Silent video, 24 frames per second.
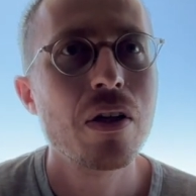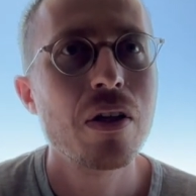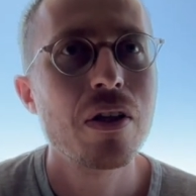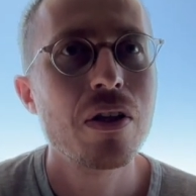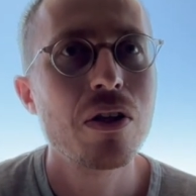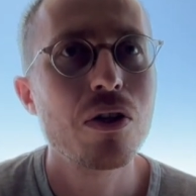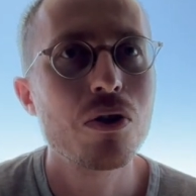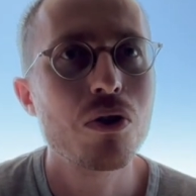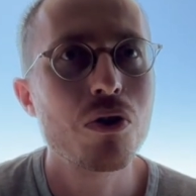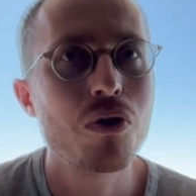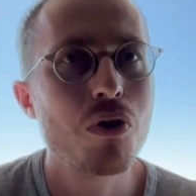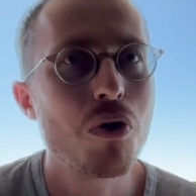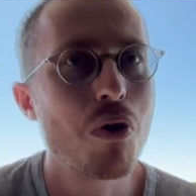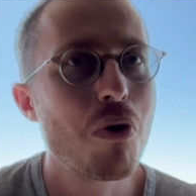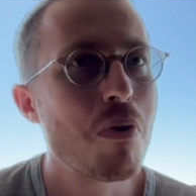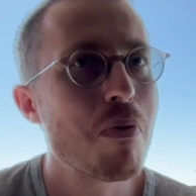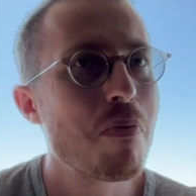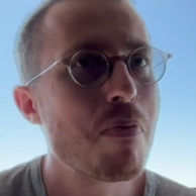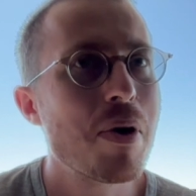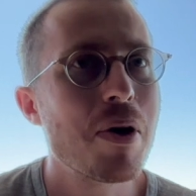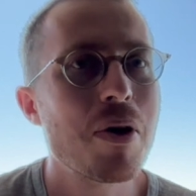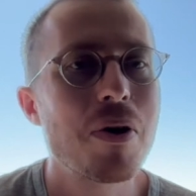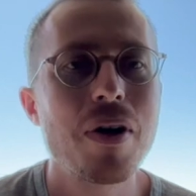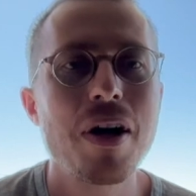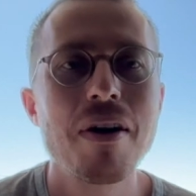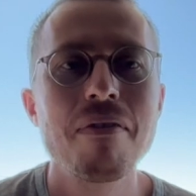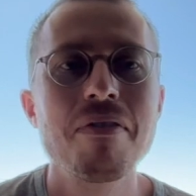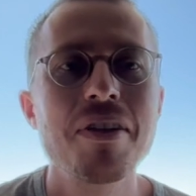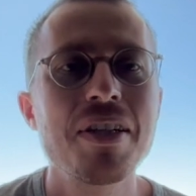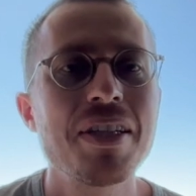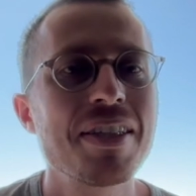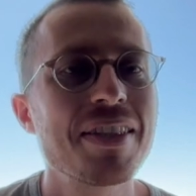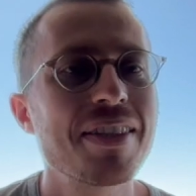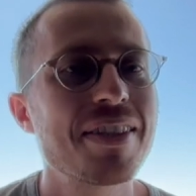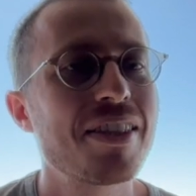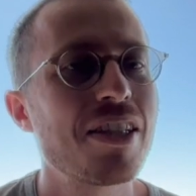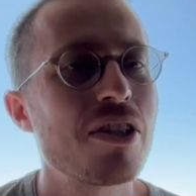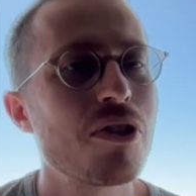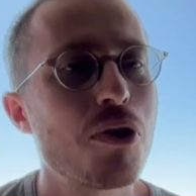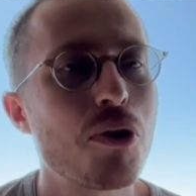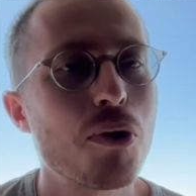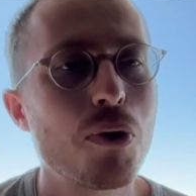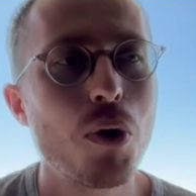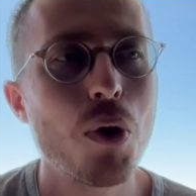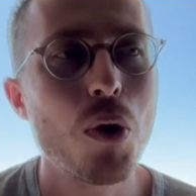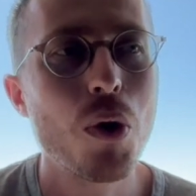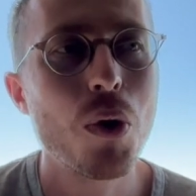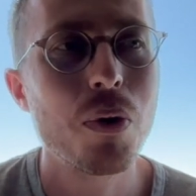there's no better evidence than
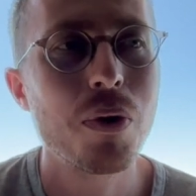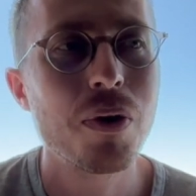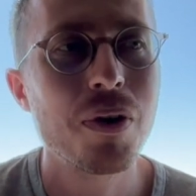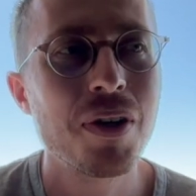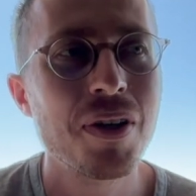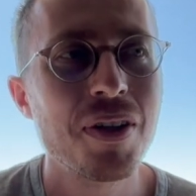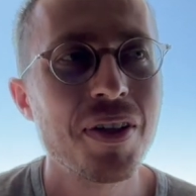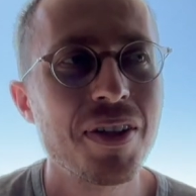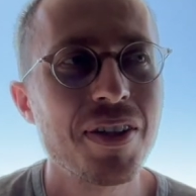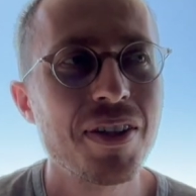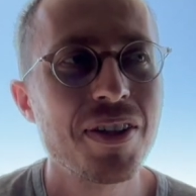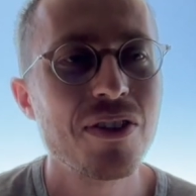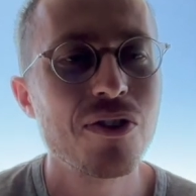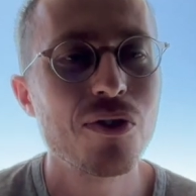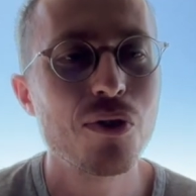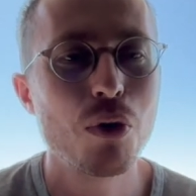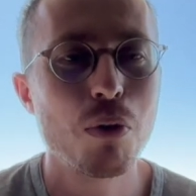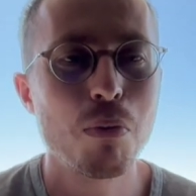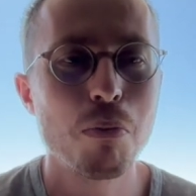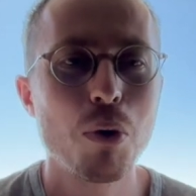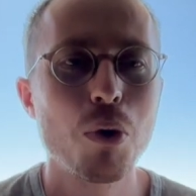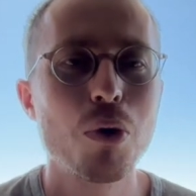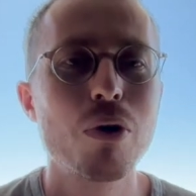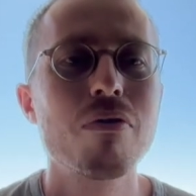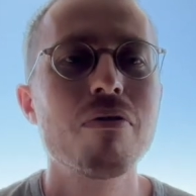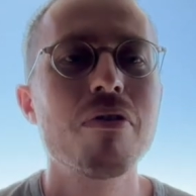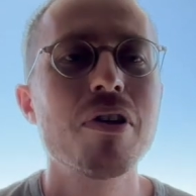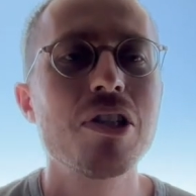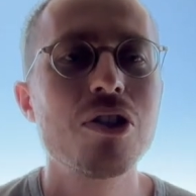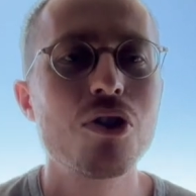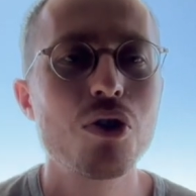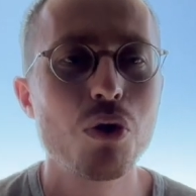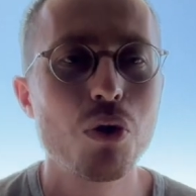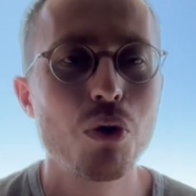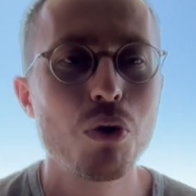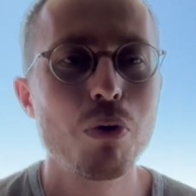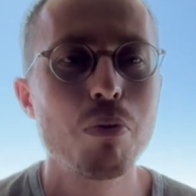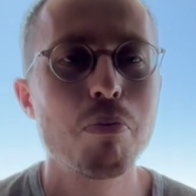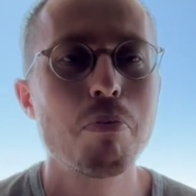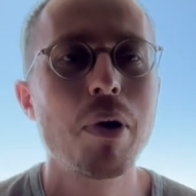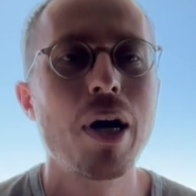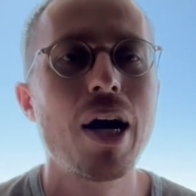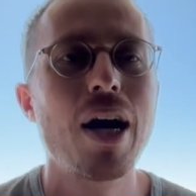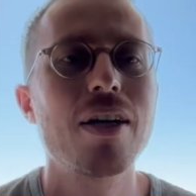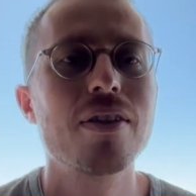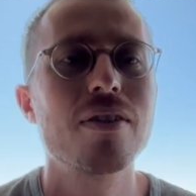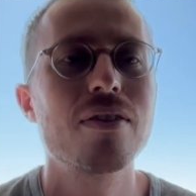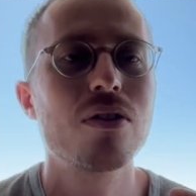your own to motivate you
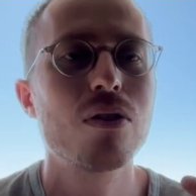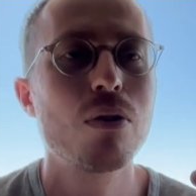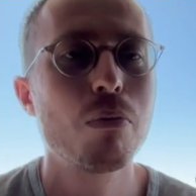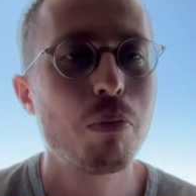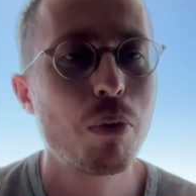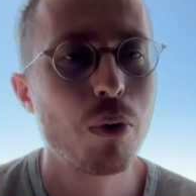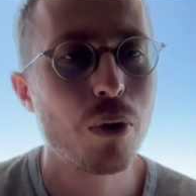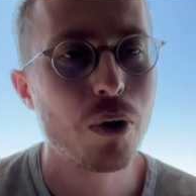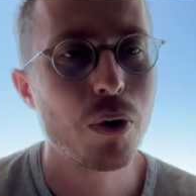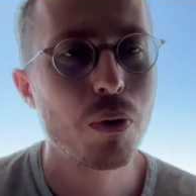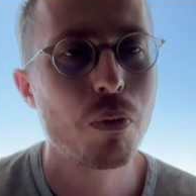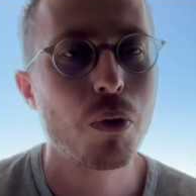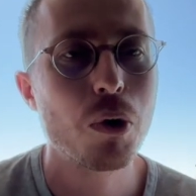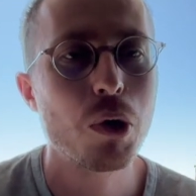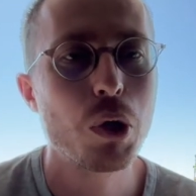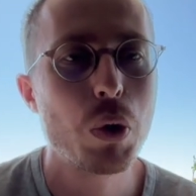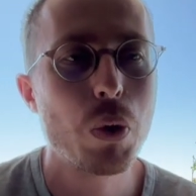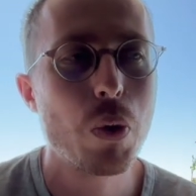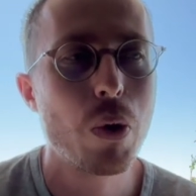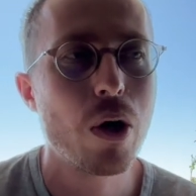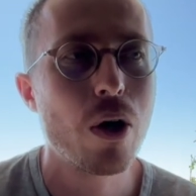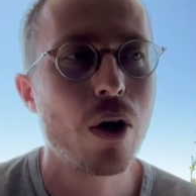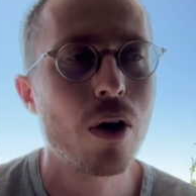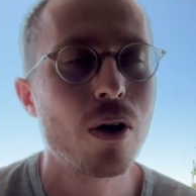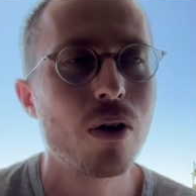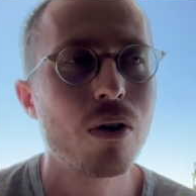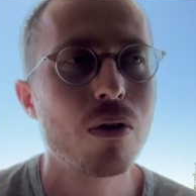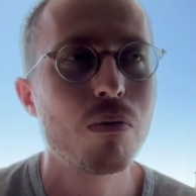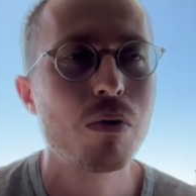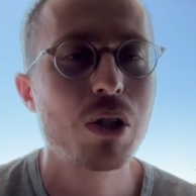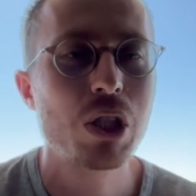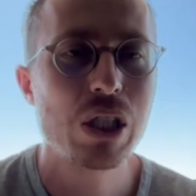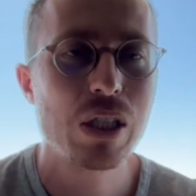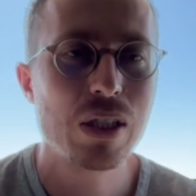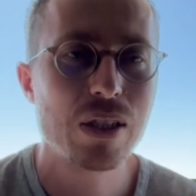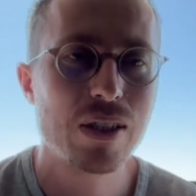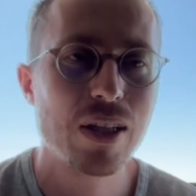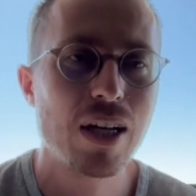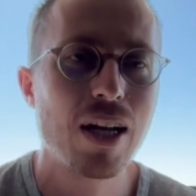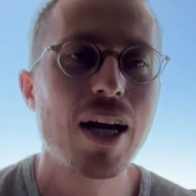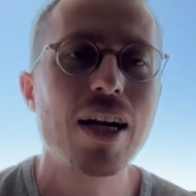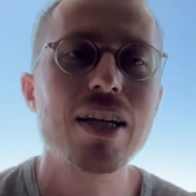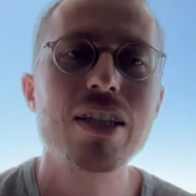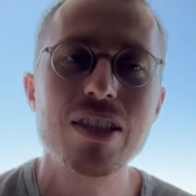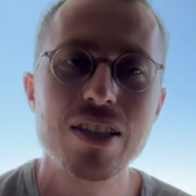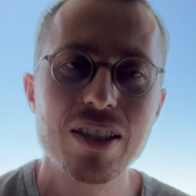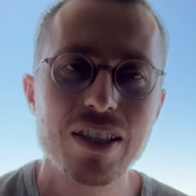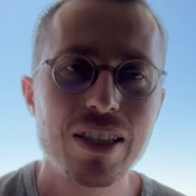past the point where you are, which is that
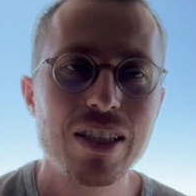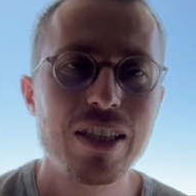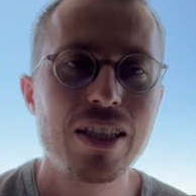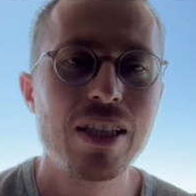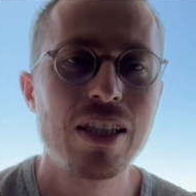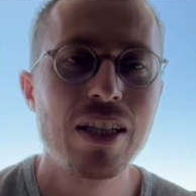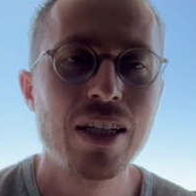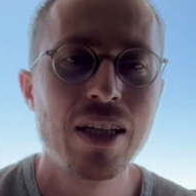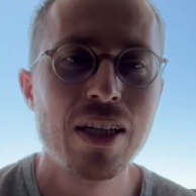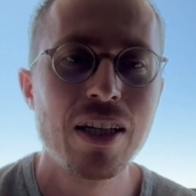actually